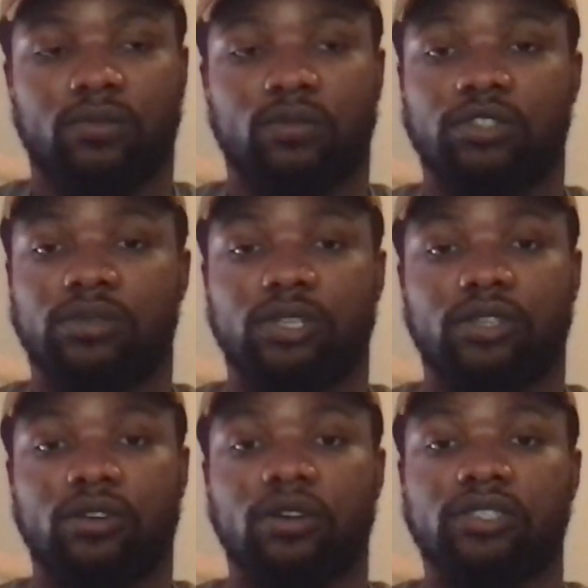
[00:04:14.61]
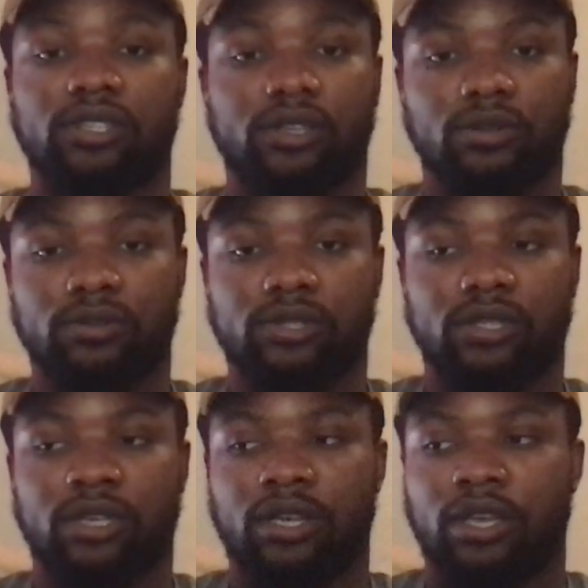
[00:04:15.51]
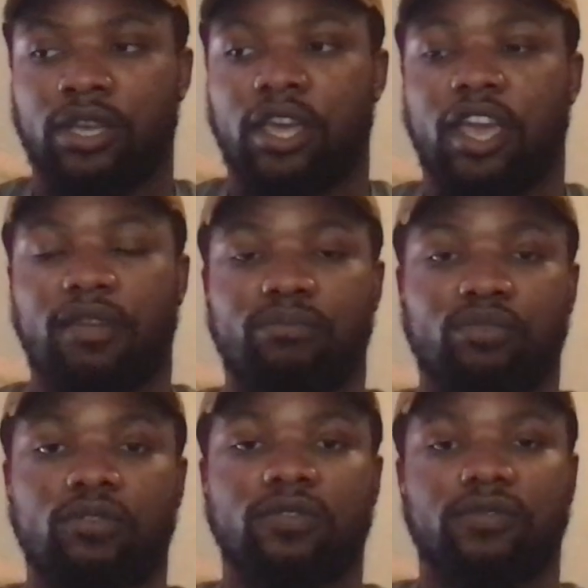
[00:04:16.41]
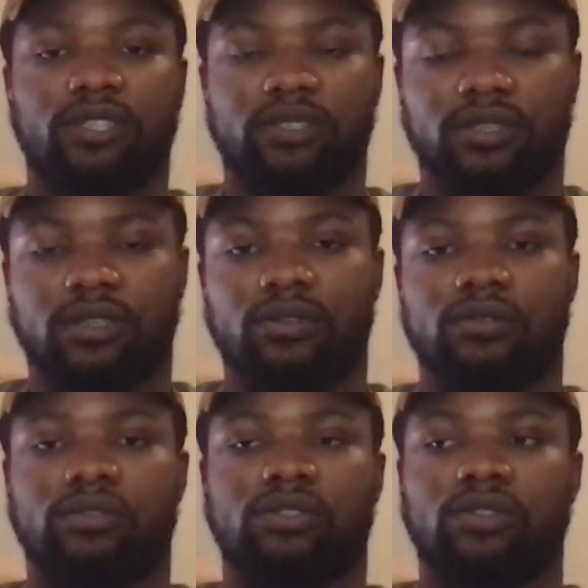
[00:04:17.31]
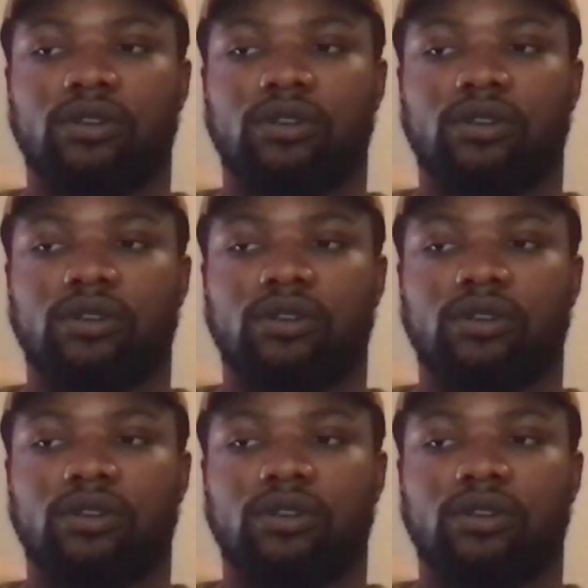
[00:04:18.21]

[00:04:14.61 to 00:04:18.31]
What you need are skills and proof of these skills,